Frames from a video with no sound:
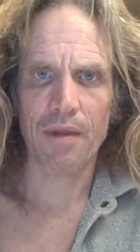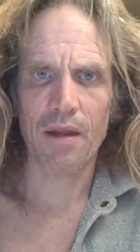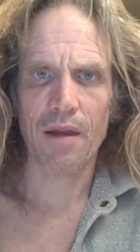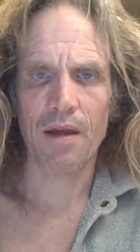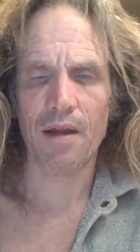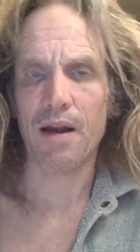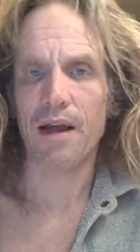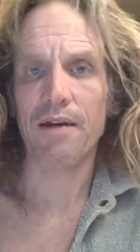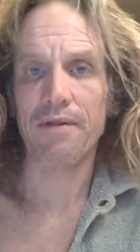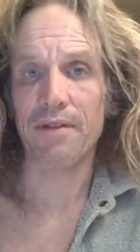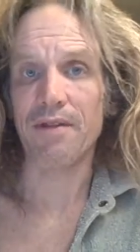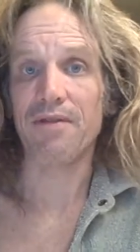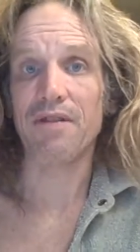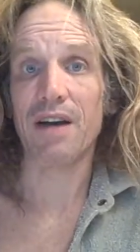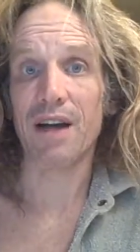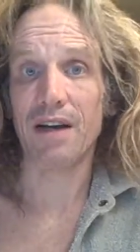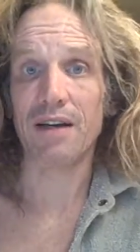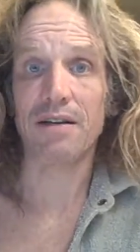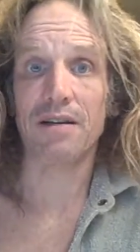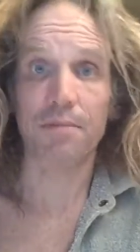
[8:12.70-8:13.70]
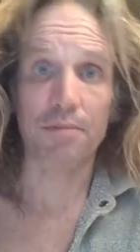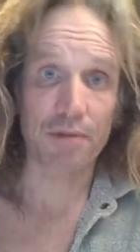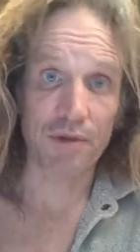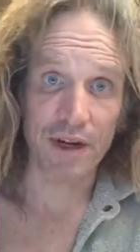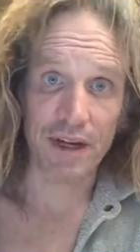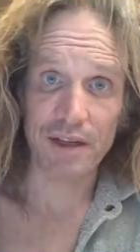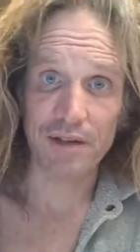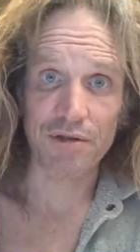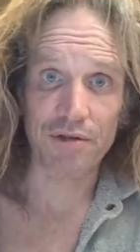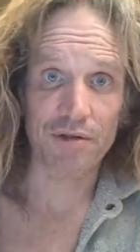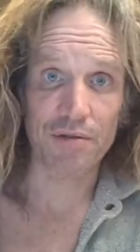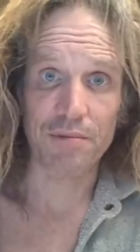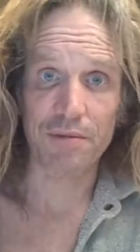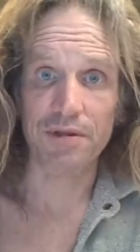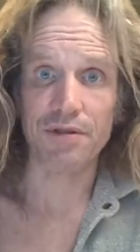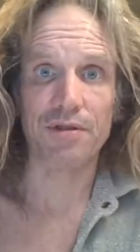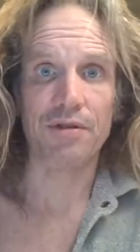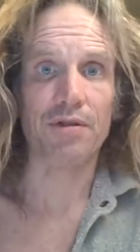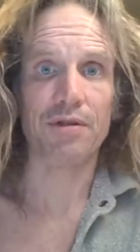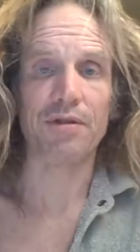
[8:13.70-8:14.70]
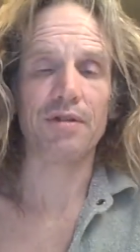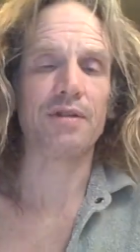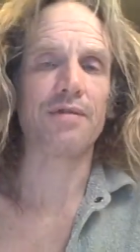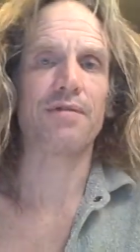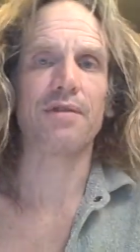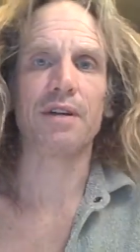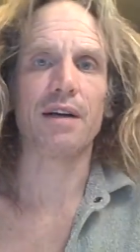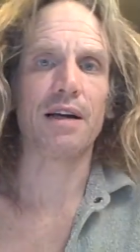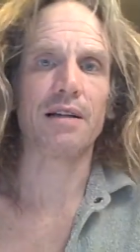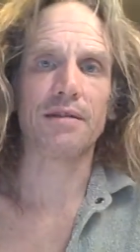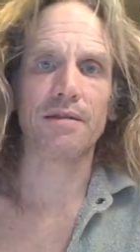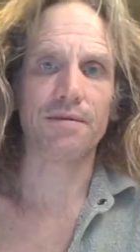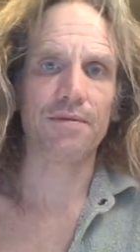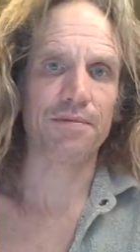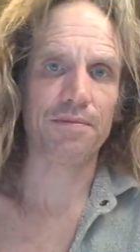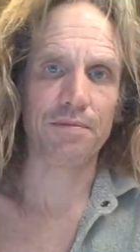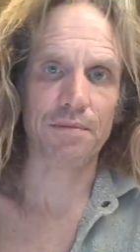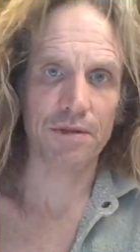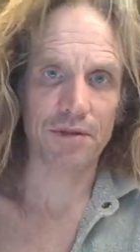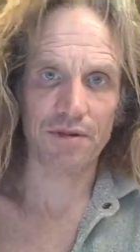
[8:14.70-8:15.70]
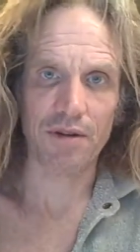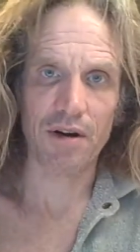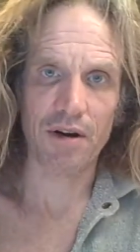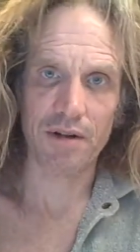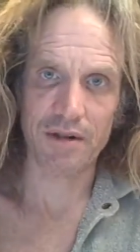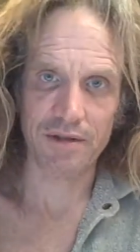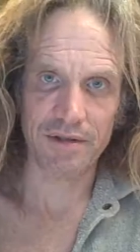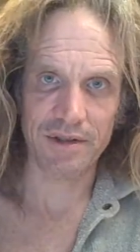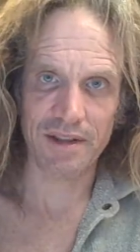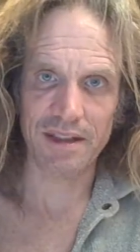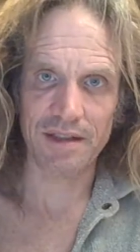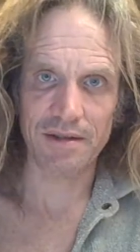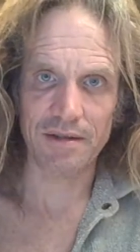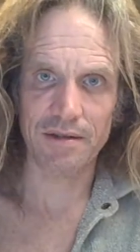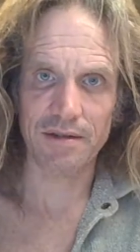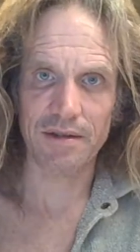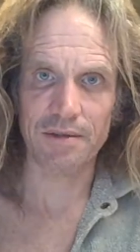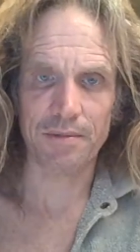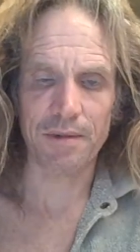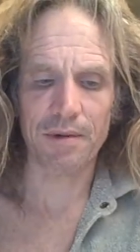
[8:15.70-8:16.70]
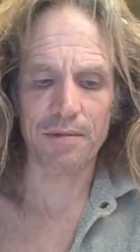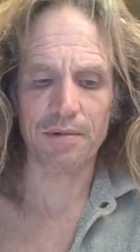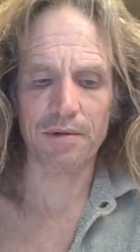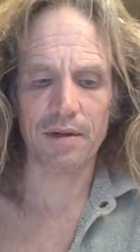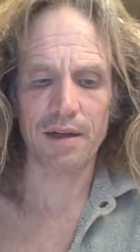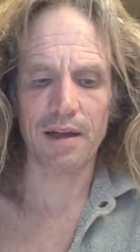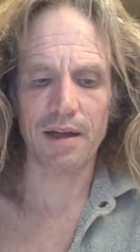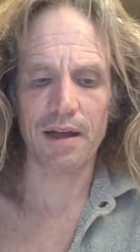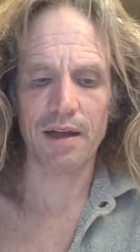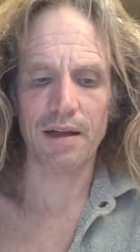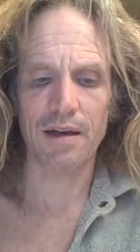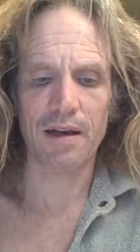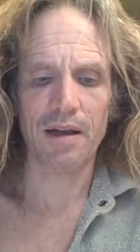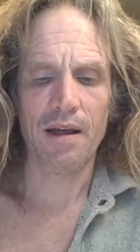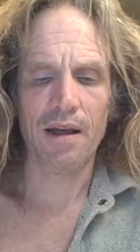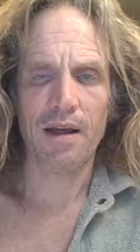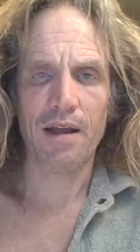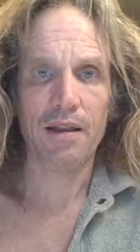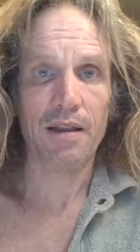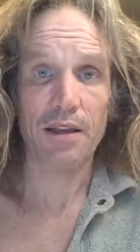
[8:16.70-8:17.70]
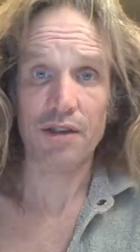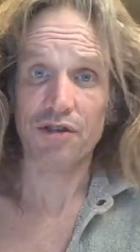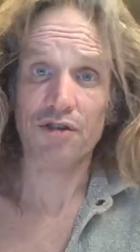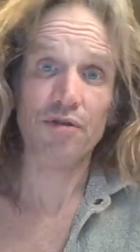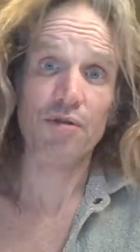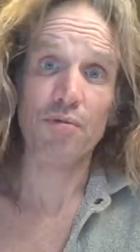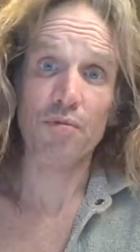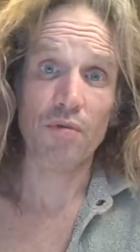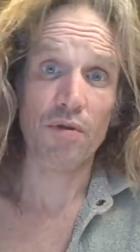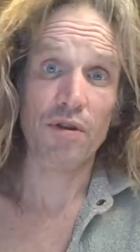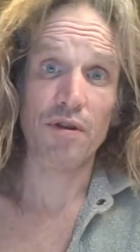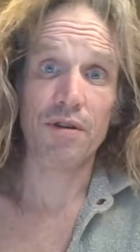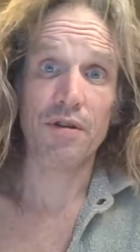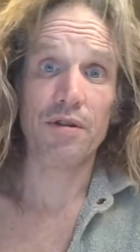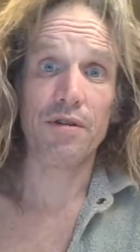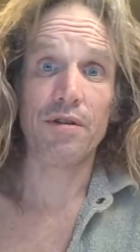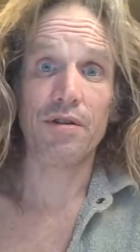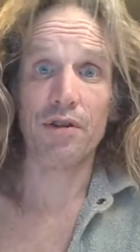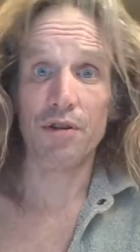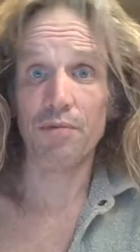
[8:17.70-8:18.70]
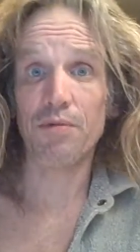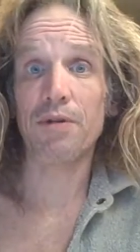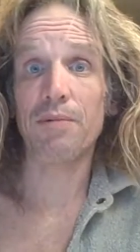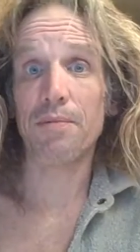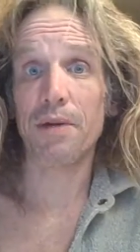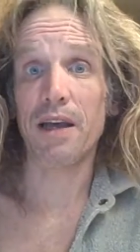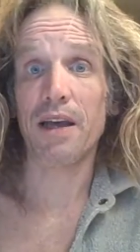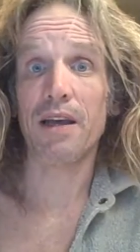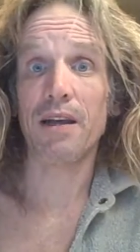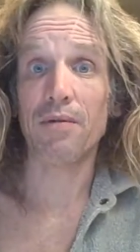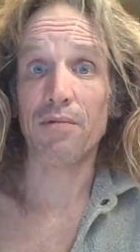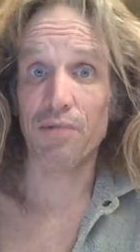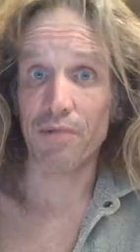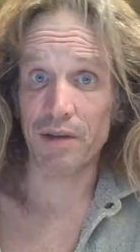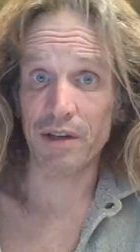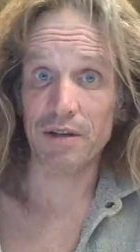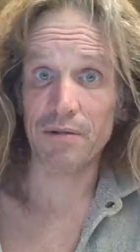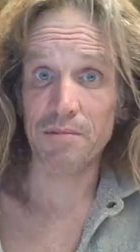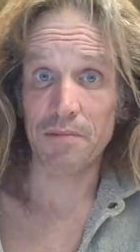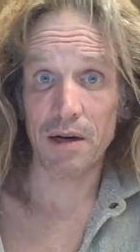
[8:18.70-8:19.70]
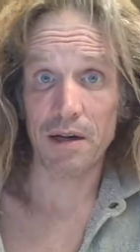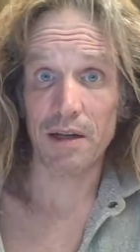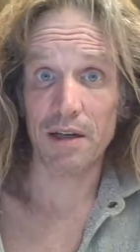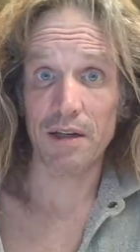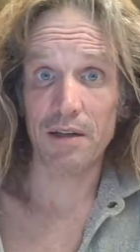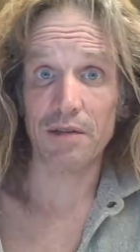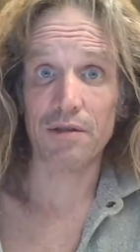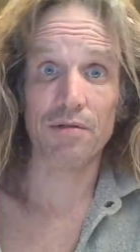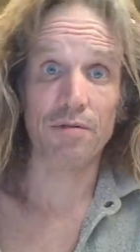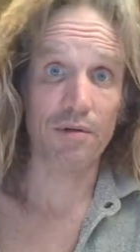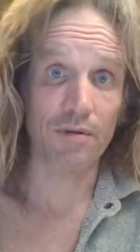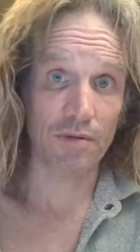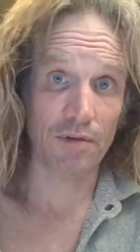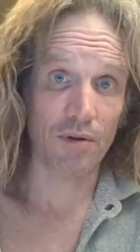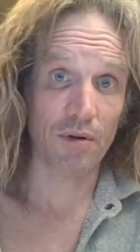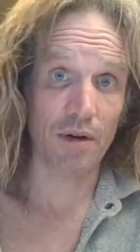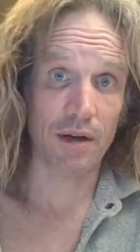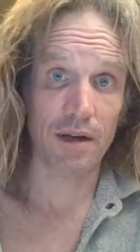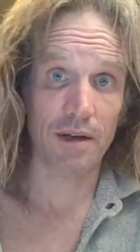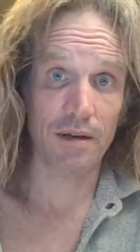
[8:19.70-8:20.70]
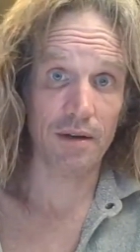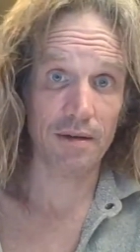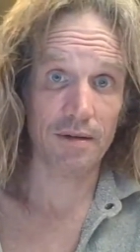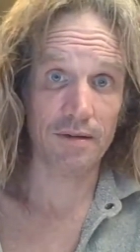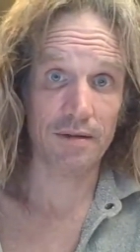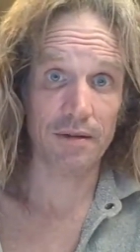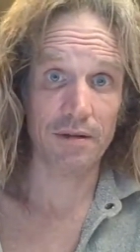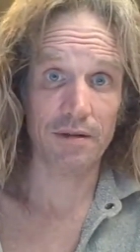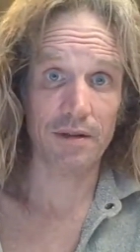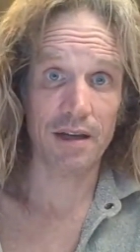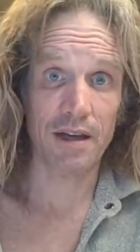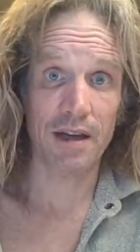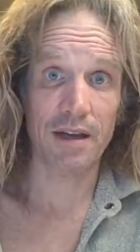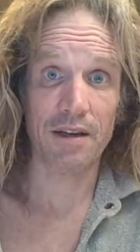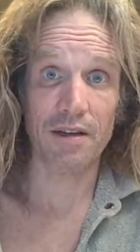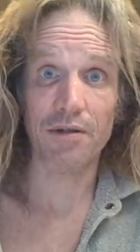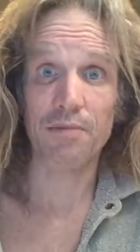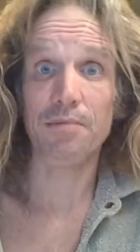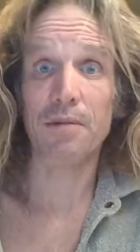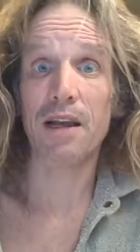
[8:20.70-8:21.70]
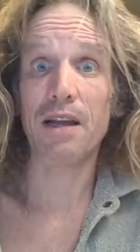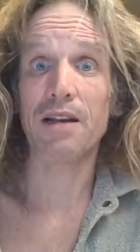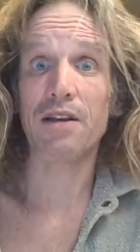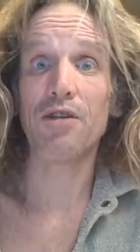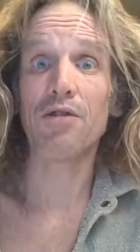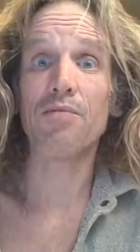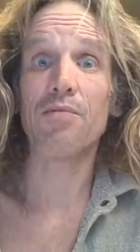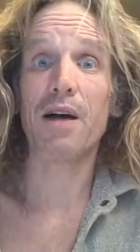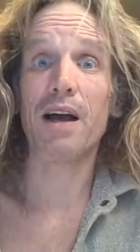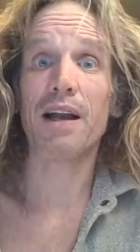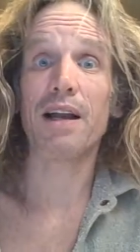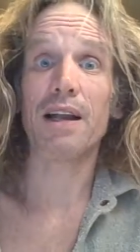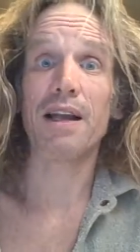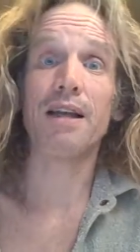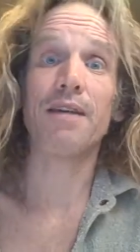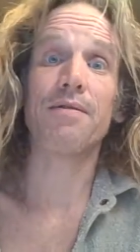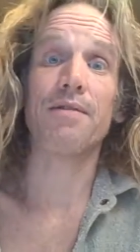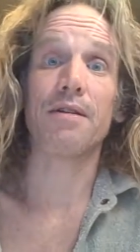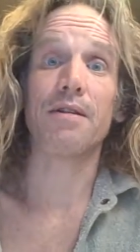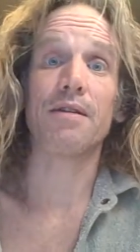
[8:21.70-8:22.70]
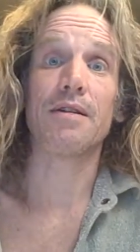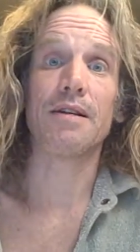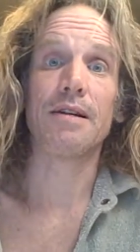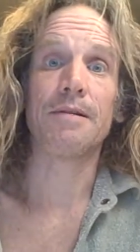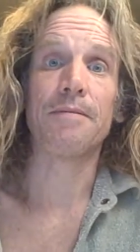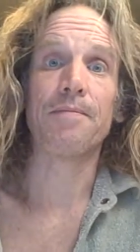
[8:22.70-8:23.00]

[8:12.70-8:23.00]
And I haven't even got into brain tumors and all the different kinds of bizarre diseases that people can get that you would pay real money to avoid. Okay, you might even